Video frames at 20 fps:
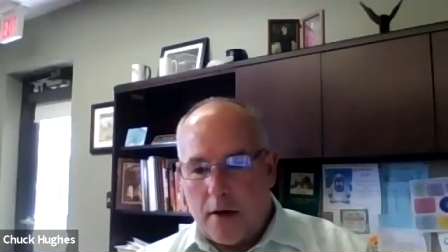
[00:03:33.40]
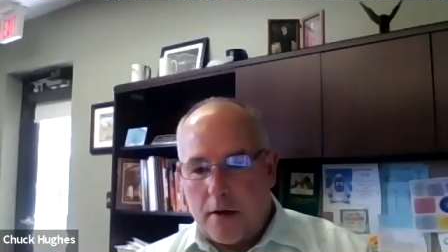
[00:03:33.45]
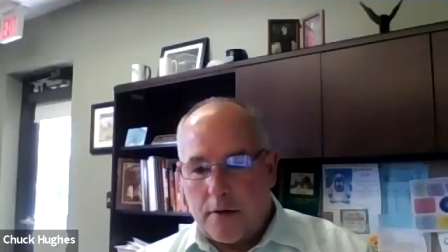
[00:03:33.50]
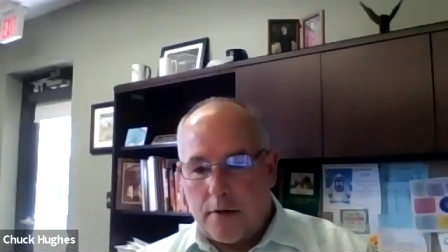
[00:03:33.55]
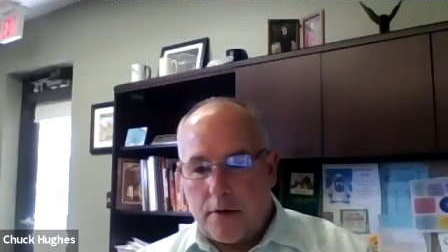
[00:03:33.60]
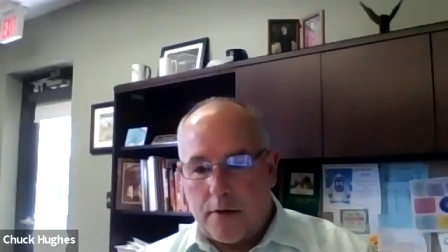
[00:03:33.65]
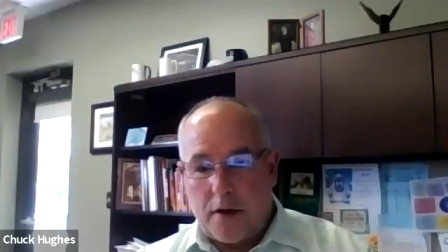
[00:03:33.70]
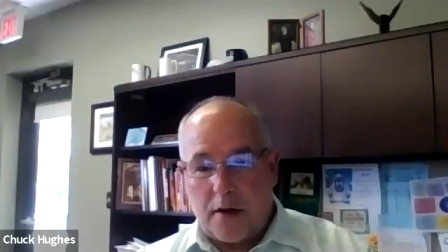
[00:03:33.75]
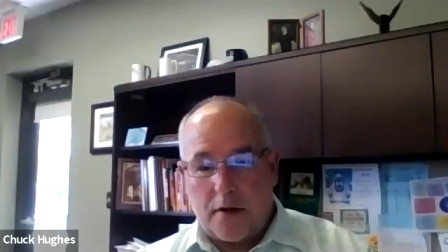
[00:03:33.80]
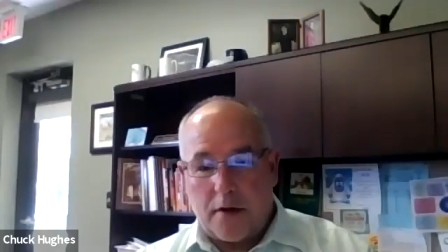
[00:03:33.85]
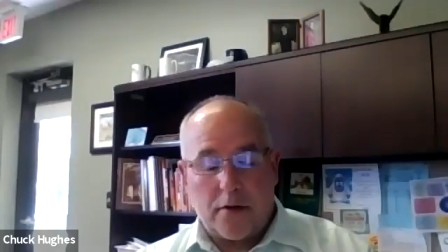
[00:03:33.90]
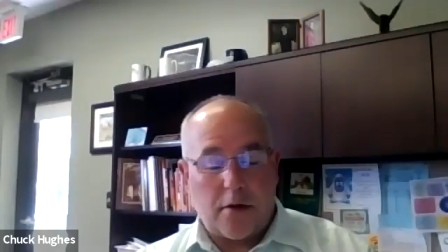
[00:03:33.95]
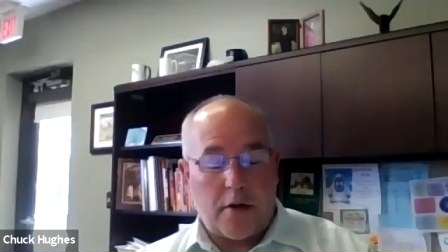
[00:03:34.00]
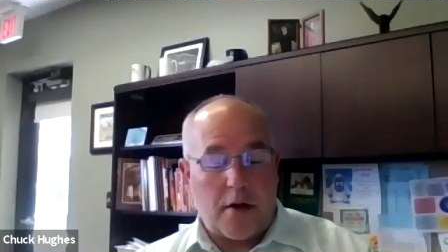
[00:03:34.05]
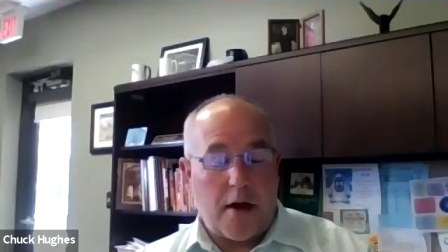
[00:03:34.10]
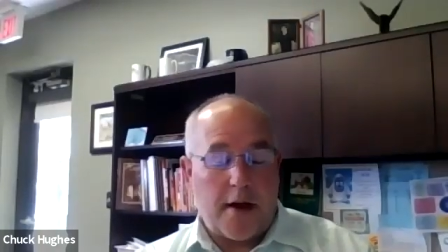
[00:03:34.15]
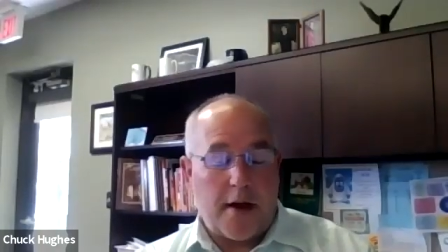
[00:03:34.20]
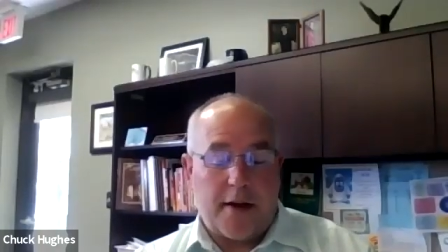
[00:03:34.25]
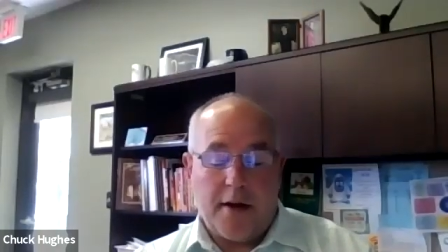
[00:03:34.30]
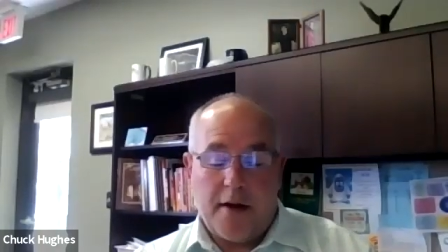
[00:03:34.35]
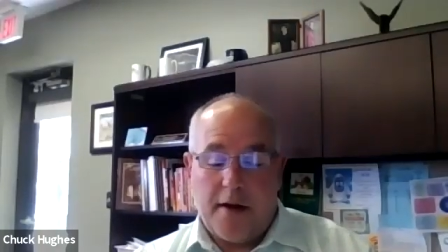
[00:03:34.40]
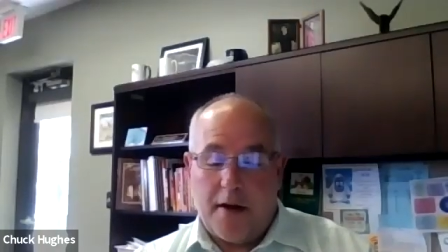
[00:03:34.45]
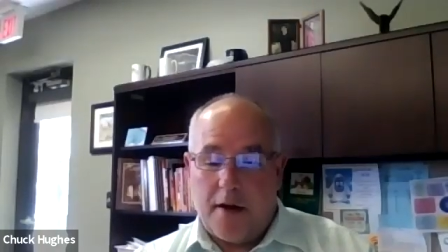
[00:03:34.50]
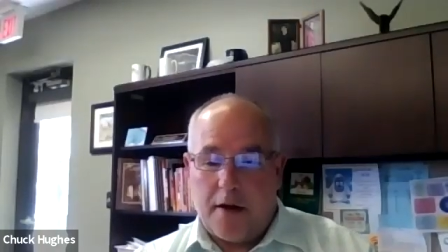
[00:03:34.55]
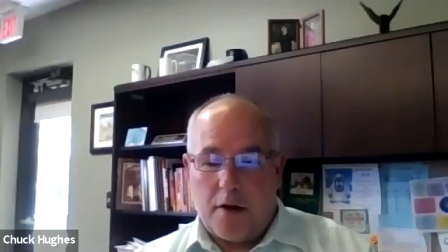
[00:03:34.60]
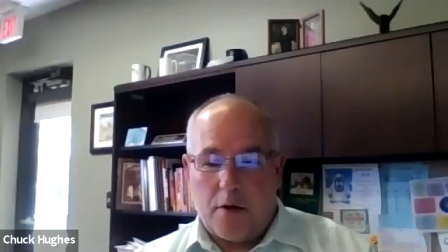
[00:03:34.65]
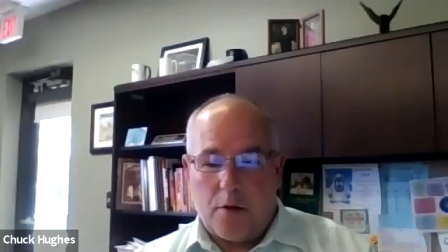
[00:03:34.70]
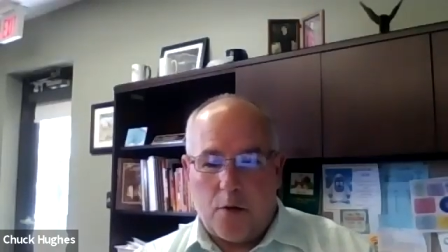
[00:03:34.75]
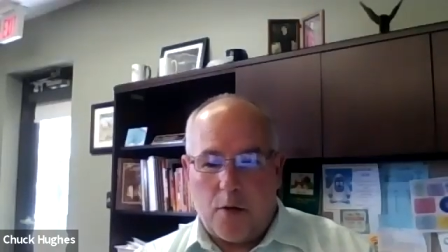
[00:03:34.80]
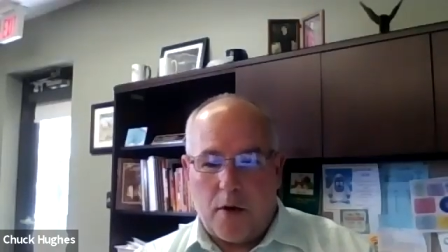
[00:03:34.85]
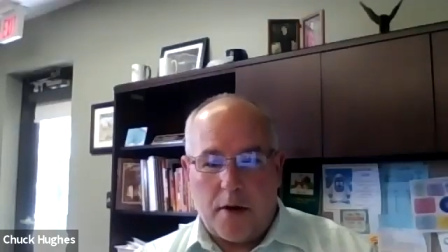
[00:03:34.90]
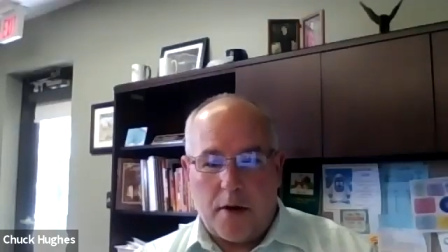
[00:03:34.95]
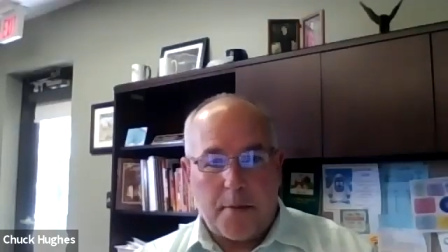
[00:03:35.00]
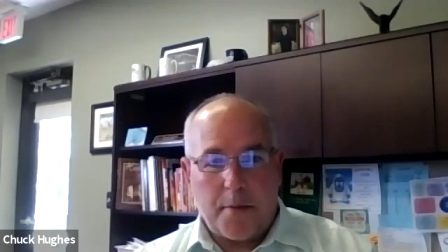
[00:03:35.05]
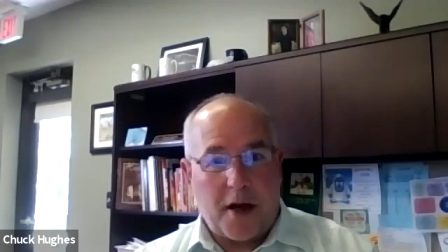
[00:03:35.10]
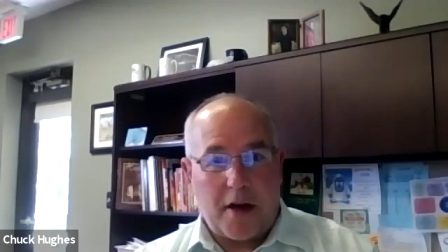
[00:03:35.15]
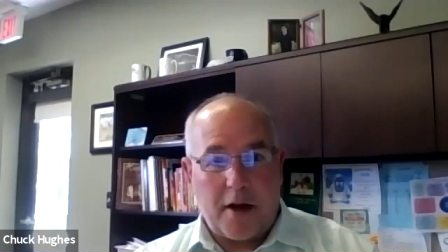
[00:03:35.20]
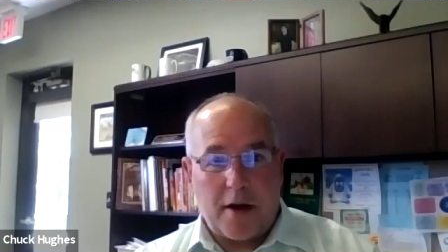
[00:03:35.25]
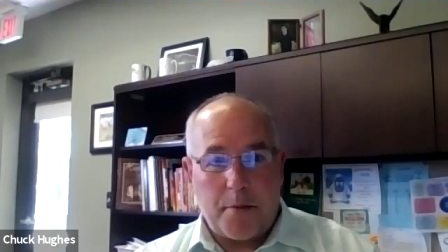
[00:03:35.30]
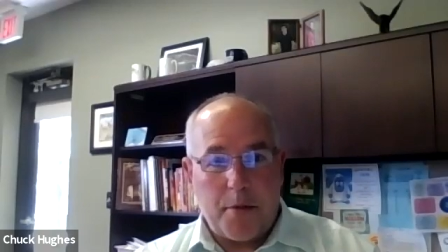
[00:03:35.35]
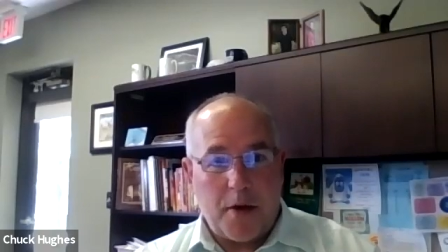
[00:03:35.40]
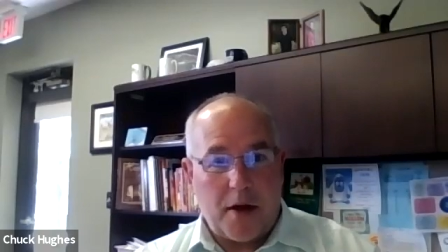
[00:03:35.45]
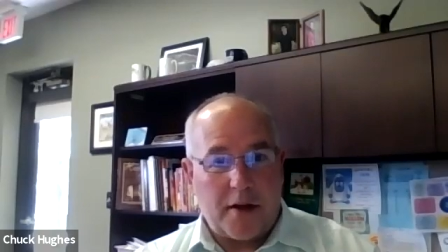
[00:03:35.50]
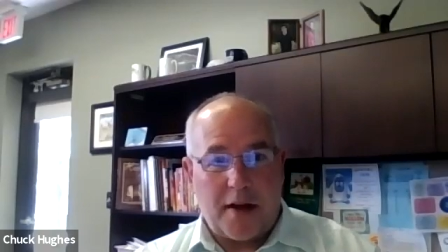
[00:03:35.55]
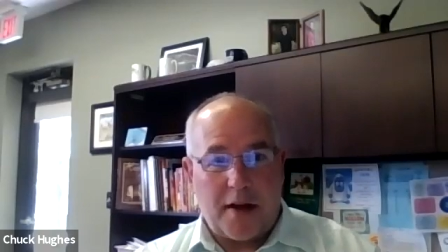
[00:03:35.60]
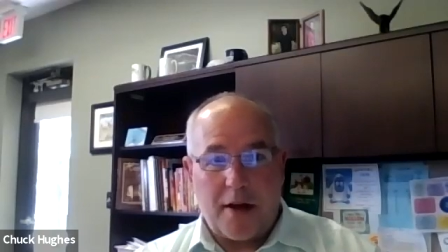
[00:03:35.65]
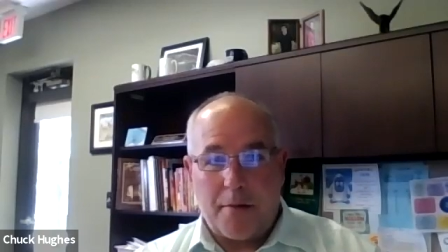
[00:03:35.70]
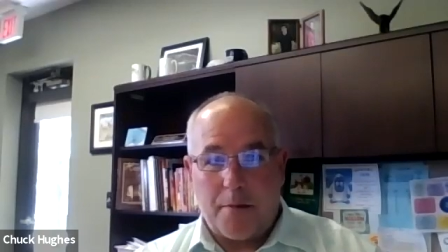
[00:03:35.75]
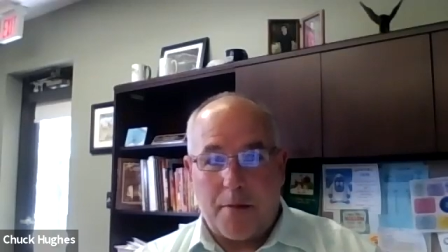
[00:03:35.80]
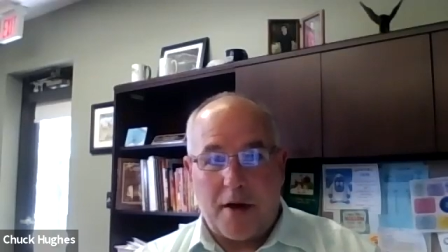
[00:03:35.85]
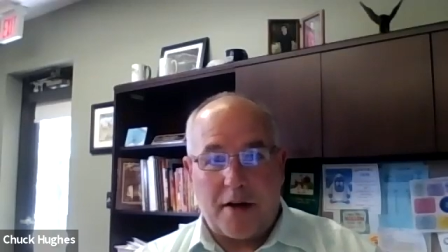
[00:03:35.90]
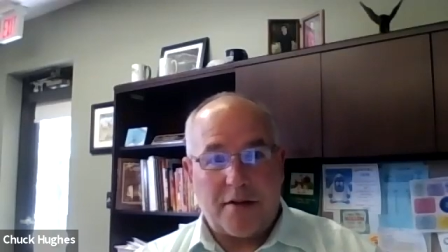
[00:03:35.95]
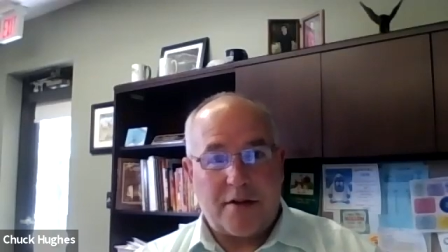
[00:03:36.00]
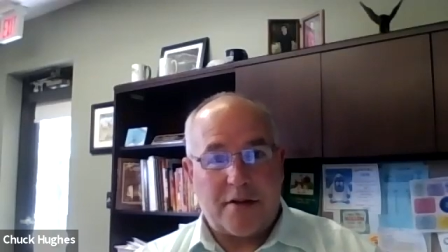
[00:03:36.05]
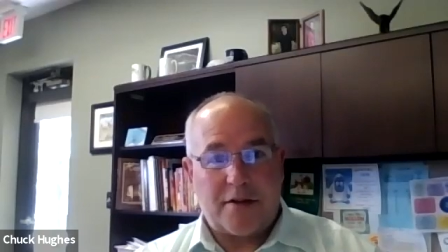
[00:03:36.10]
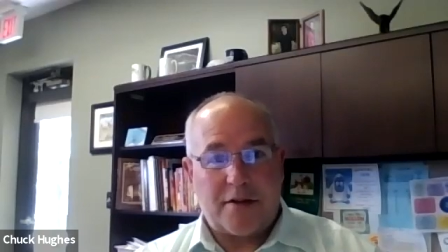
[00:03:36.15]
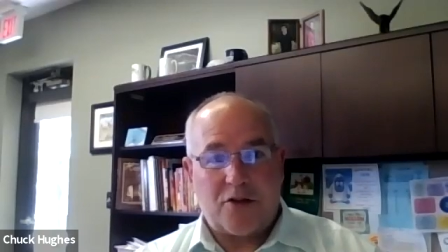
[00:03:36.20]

Things like, when am I going to be able to get my